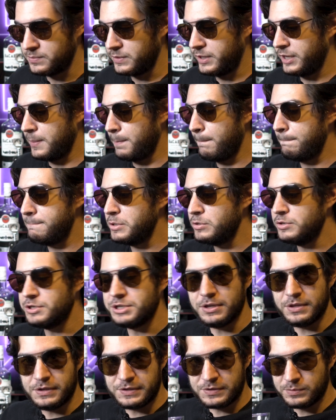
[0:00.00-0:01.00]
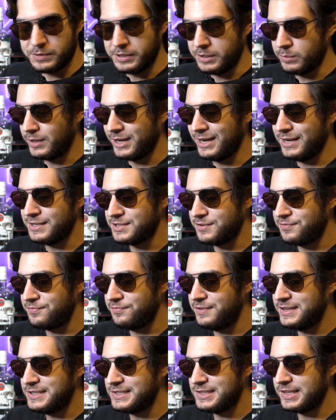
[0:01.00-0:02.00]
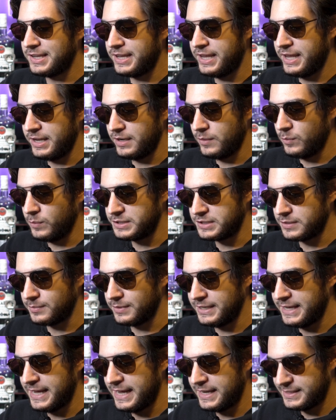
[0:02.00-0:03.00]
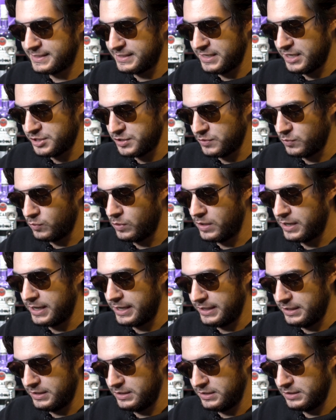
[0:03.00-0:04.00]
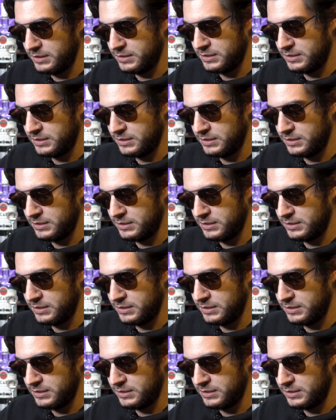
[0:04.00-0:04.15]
We're getting bougie this week. We're getting sophisticated with some gas station wine.